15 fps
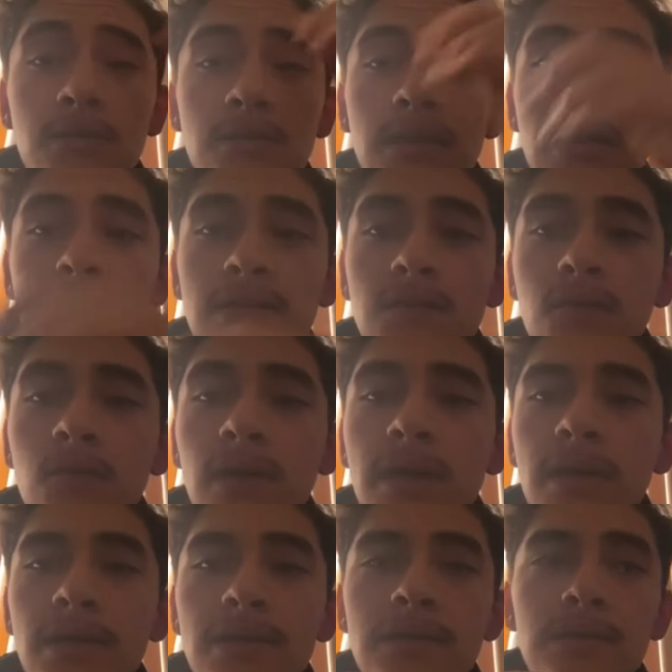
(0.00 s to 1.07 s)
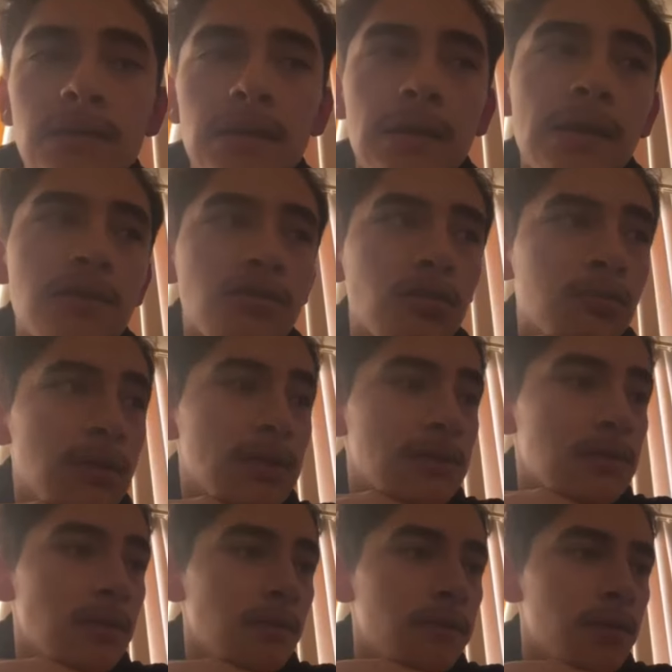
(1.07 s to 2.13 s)
it as a way to, like, I told
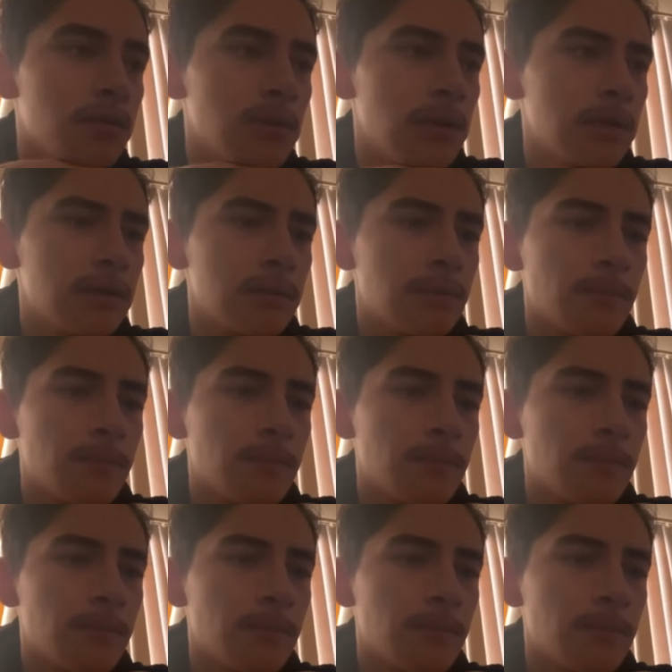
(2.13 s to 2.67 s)
myself, I'm like,